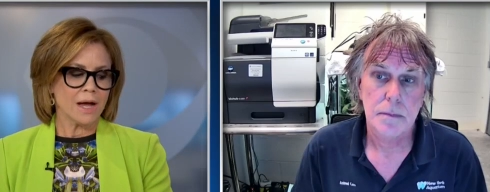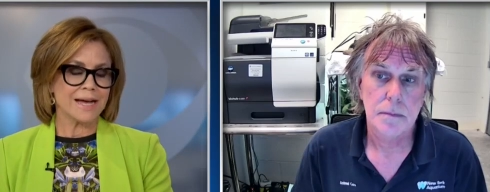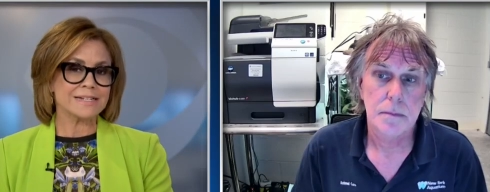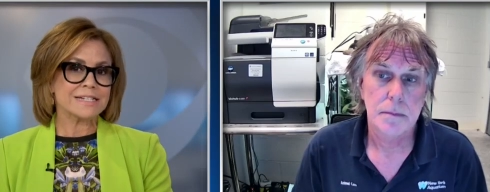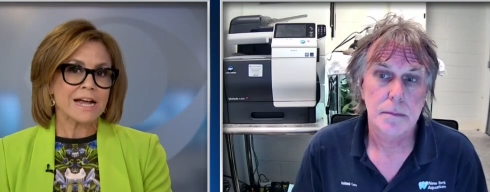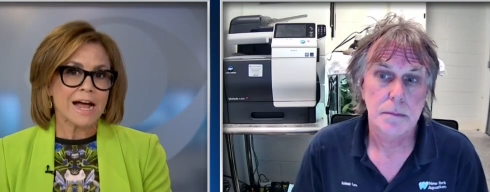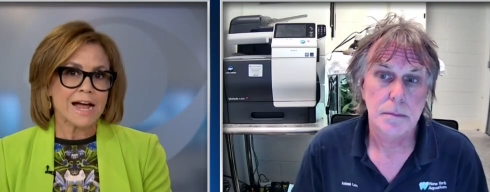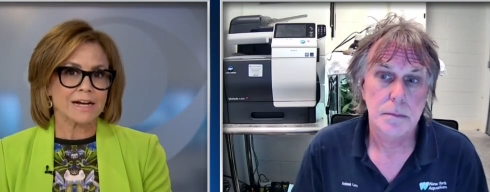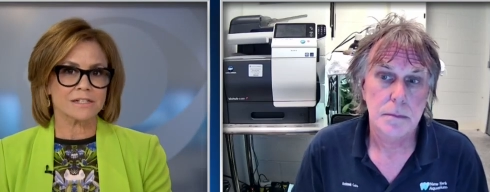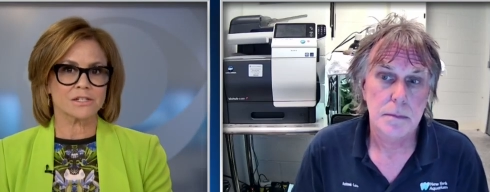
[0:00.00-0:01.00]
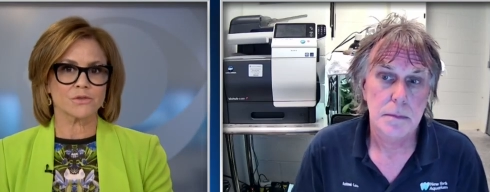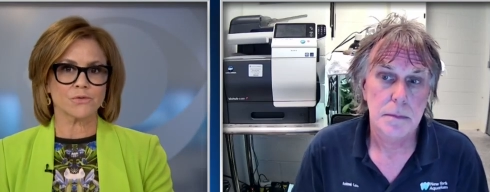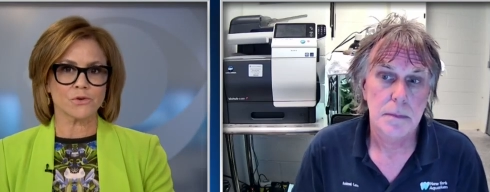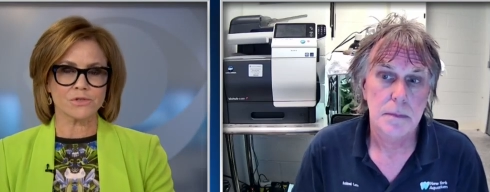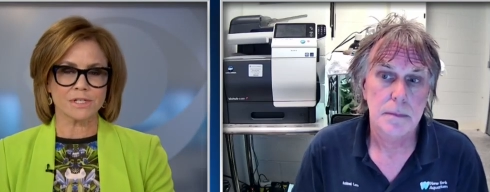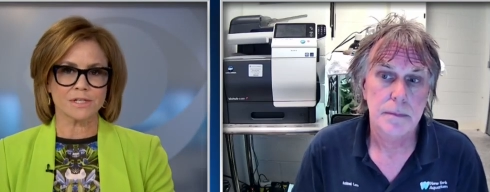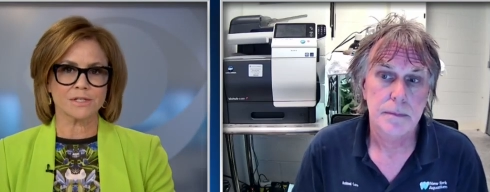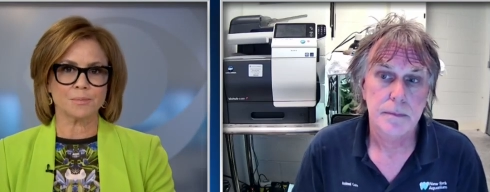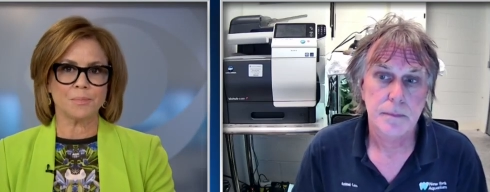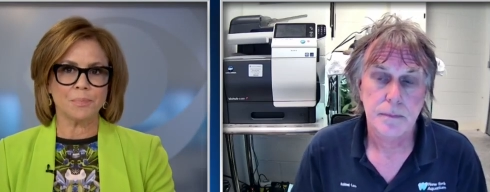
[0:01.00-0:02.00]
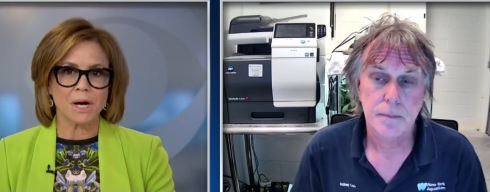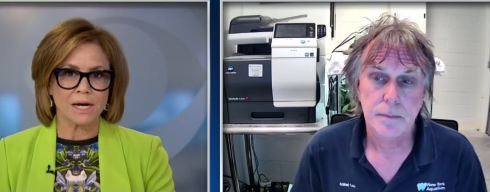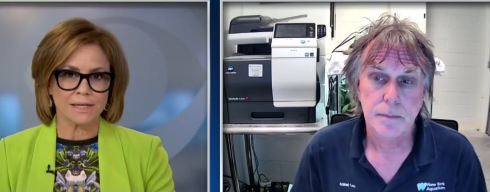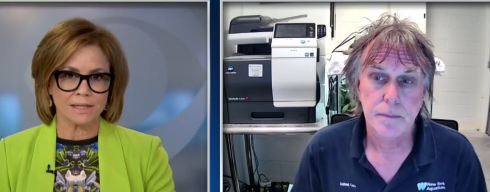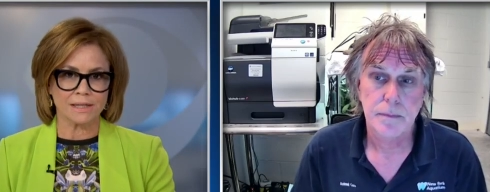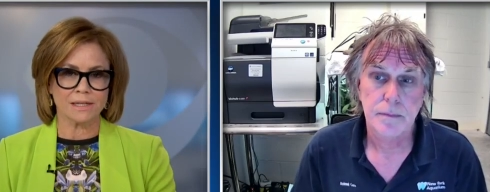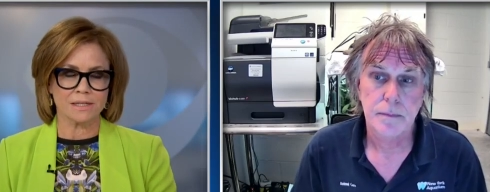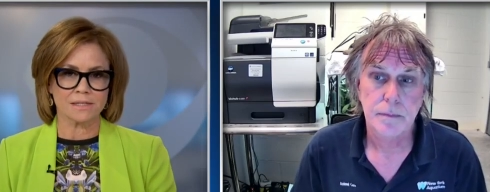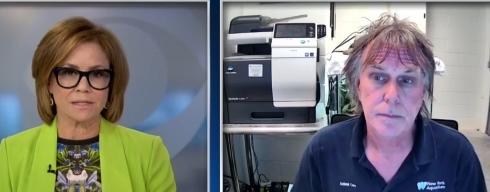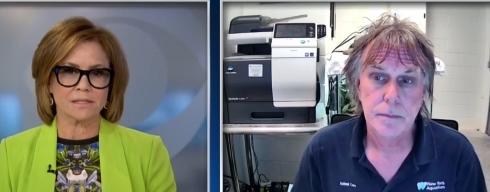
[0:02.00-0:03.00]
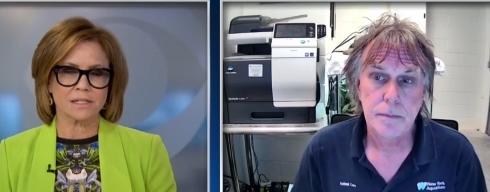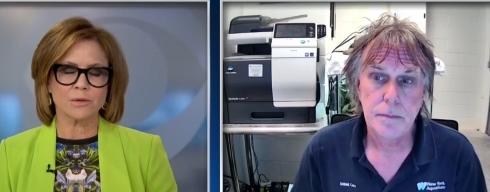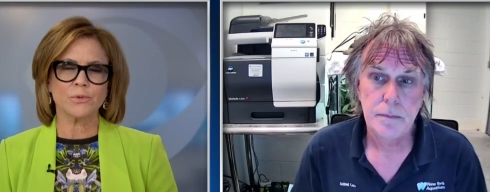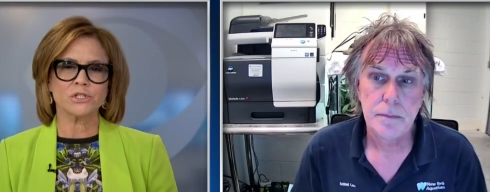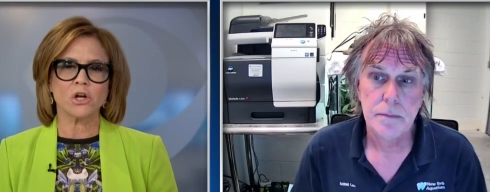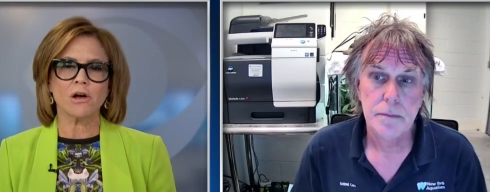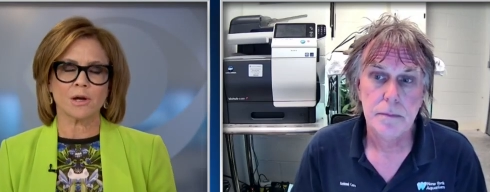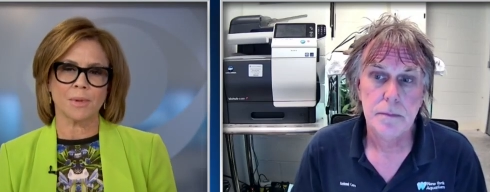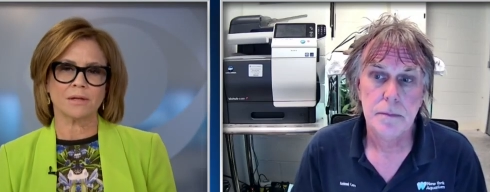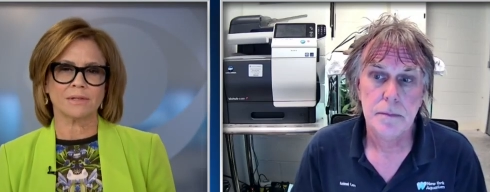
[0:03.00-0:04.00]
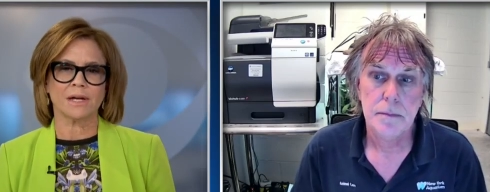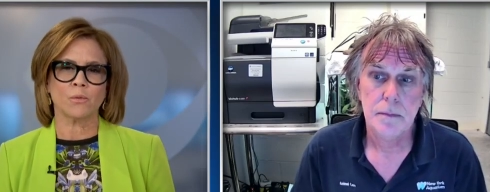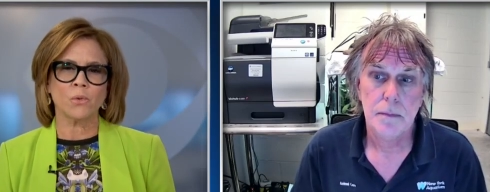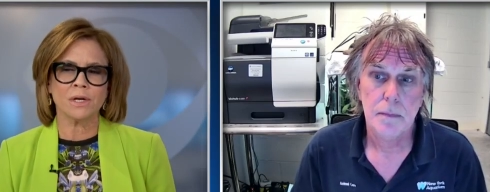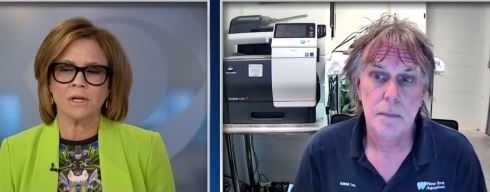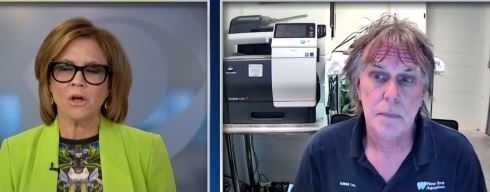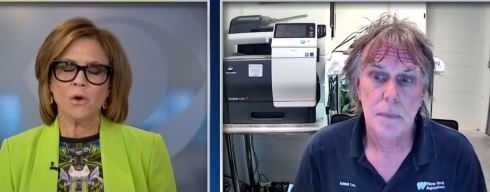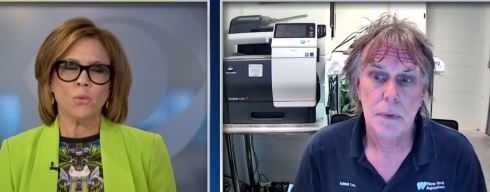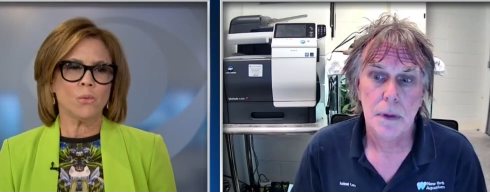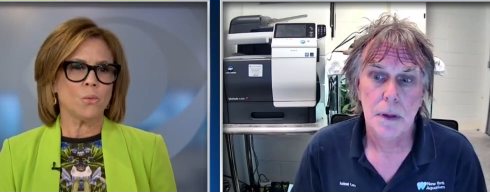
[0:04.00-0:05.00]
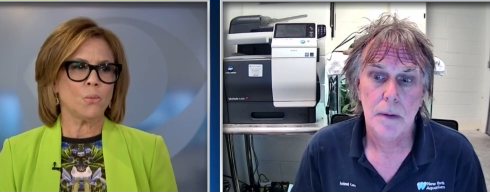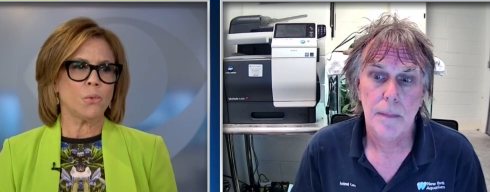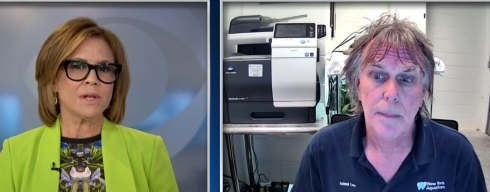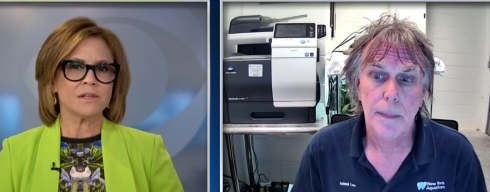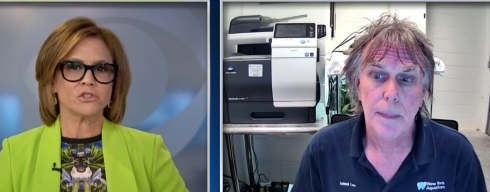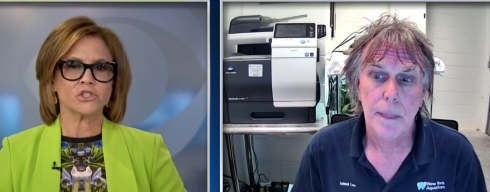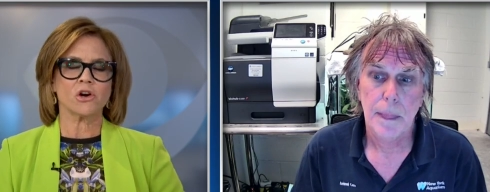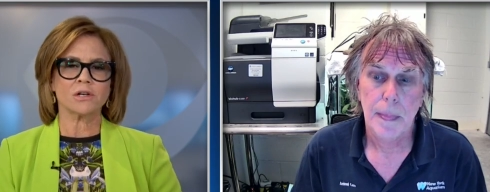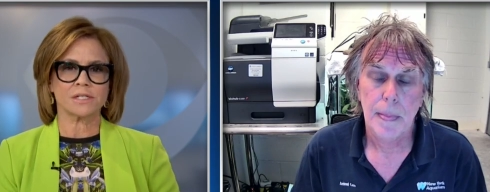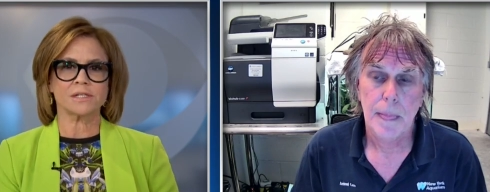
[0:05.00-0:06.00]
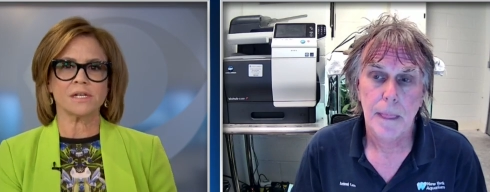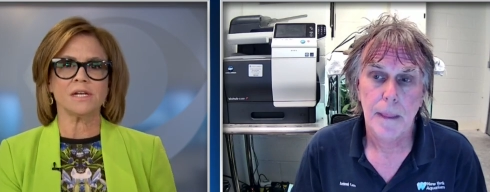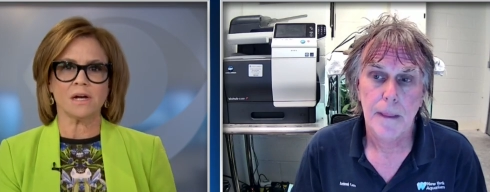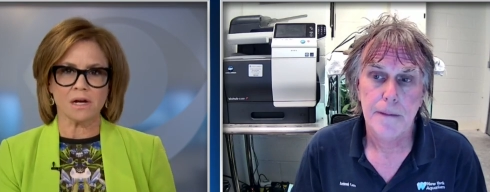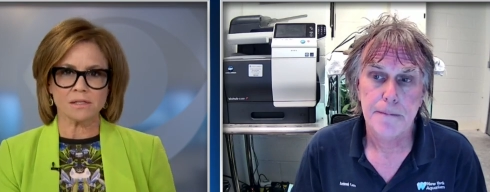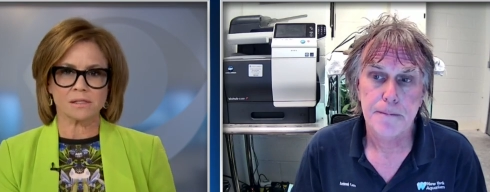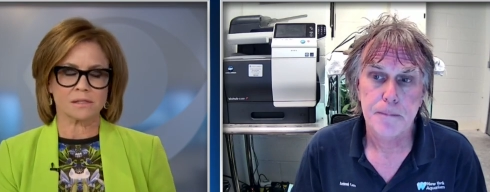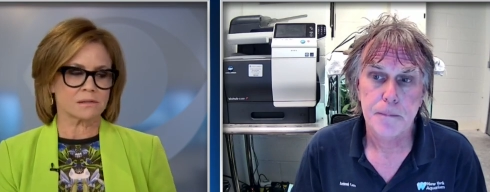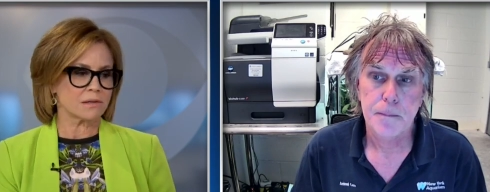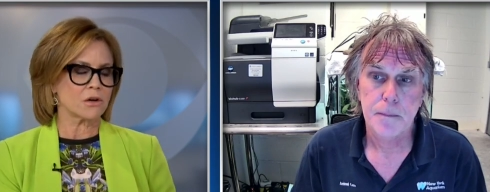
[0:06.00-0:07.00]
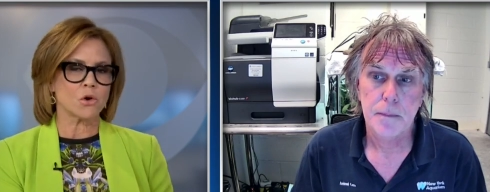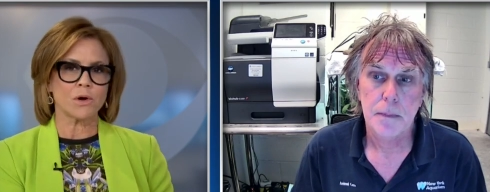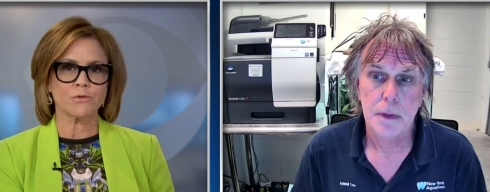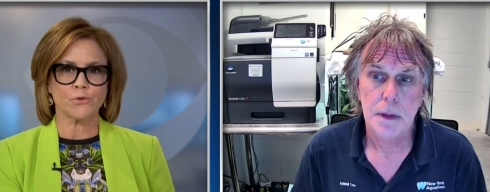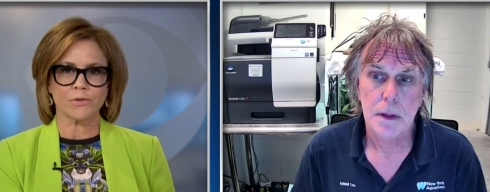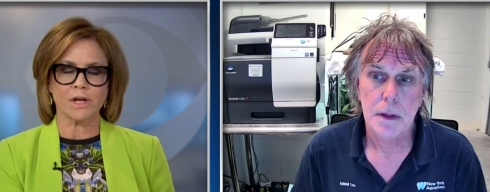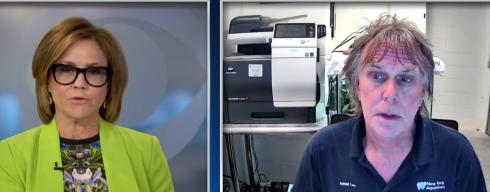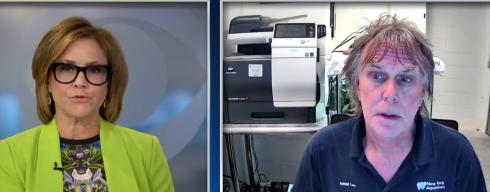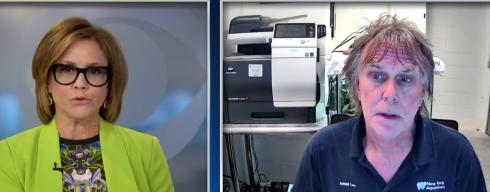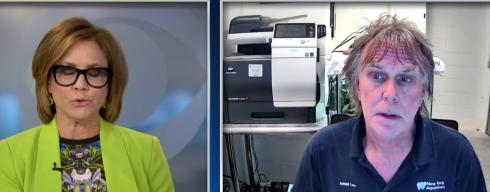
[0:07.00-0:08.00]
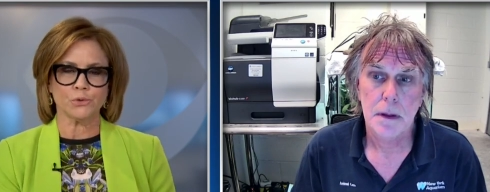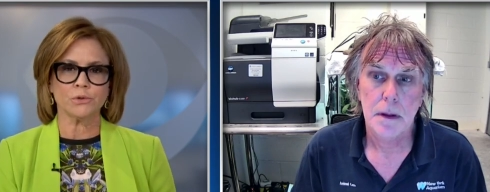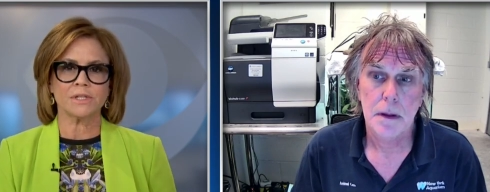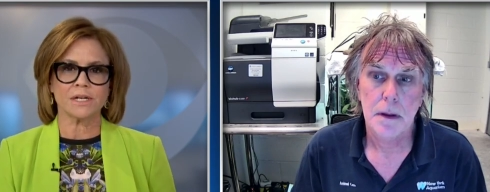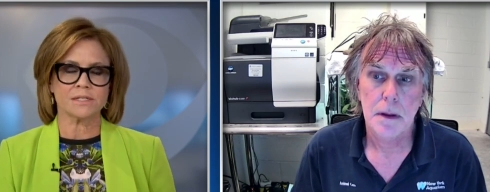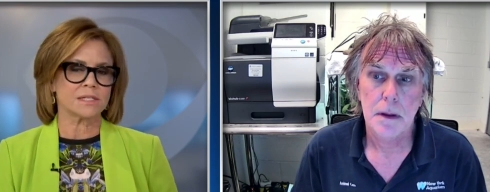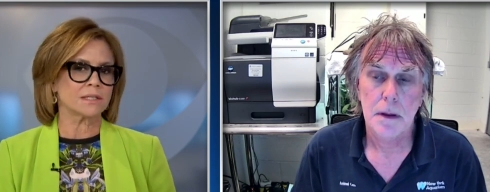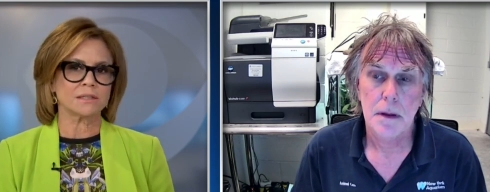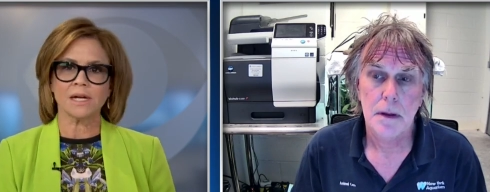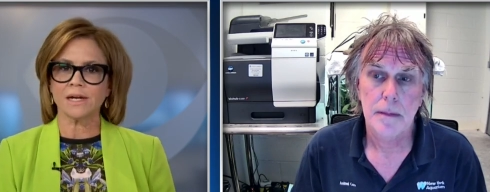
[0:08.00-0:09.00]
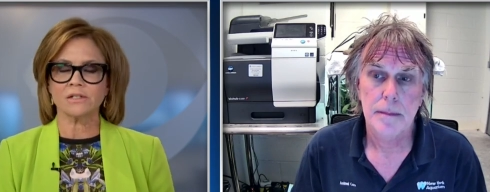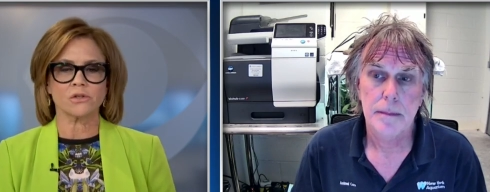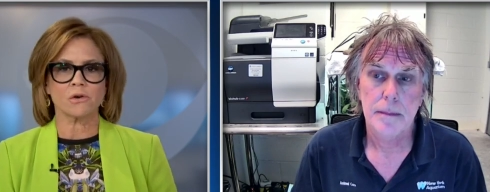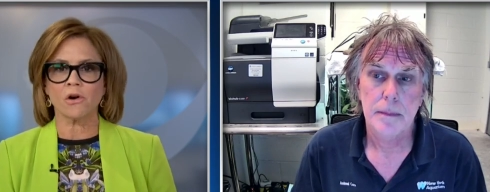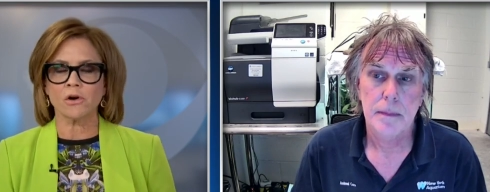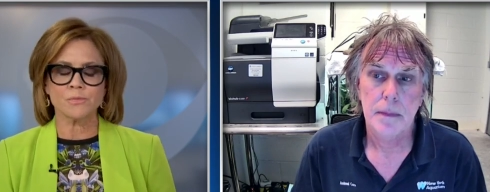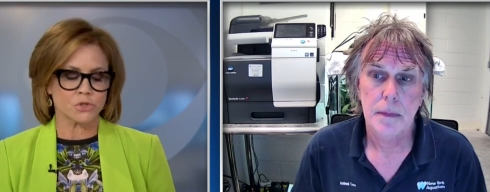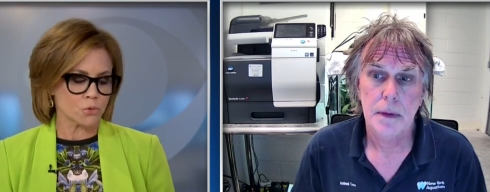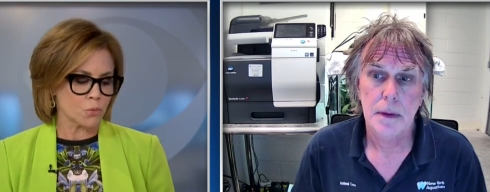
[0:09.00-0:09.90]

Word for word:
Speaker 1: attacks versus biting incidents. Can we talk about that? What when the sharks see us, they're going for that food. They see legs or arms or